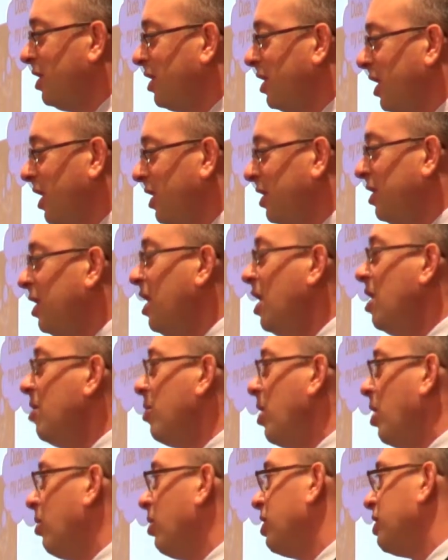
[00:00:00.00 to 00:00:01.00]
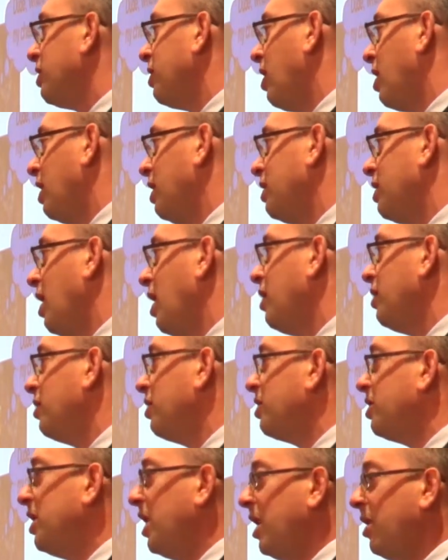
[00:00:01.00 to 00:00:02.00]
disease, but we're starting to
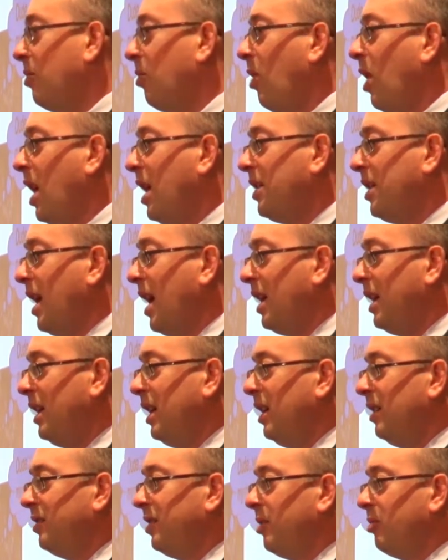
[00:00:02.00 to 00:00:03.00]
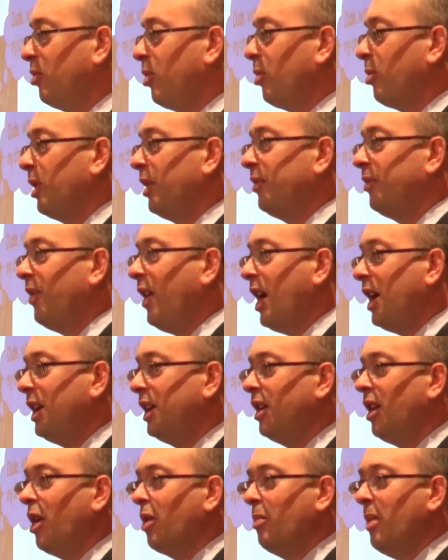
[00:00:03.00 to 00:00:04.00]
understand why that is, and we're
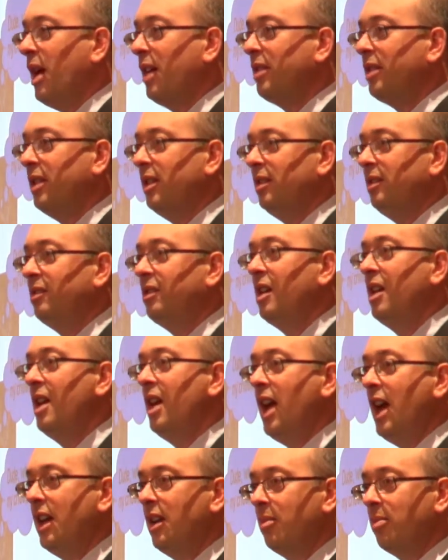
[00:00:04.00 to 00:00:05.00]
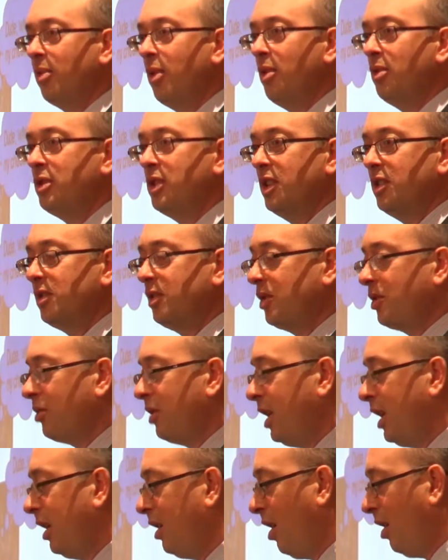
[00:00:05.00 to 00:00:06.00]
refining our methods and approaches to
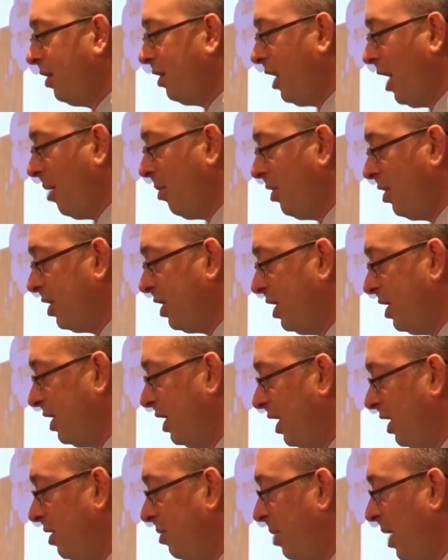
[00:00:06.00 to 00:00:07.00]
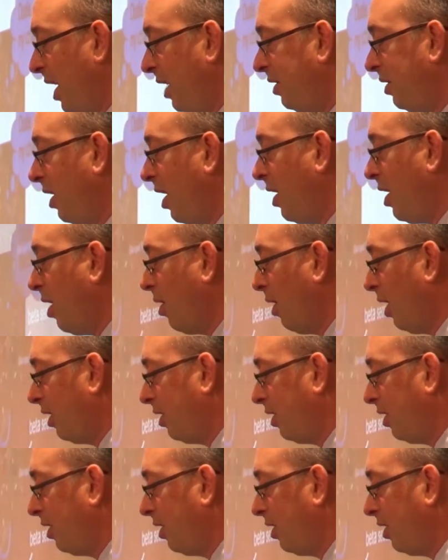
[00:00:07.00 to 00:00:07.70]
treating Alzheimer's disease based on our